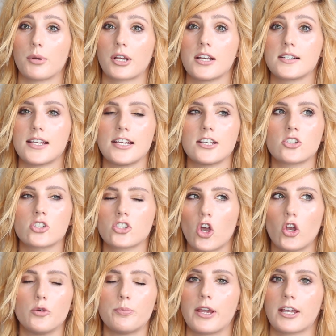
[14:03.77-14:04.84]
Because it is
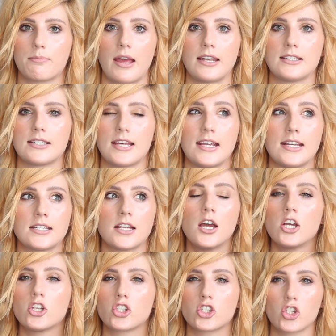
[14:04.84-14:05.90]
so pigmented,
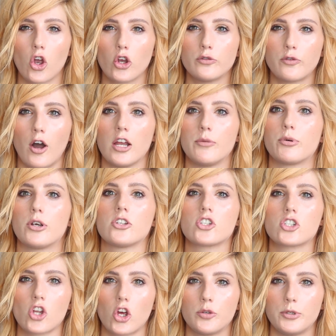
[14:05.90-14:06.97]
so vibrant,
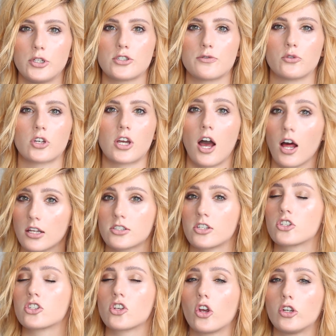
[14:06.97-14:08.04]
so beautiful. The colours are
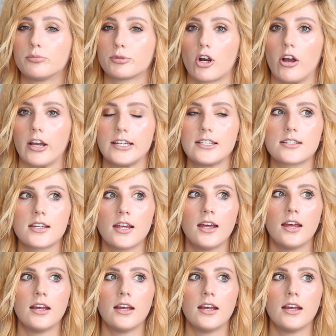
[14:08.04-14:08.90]
so bright.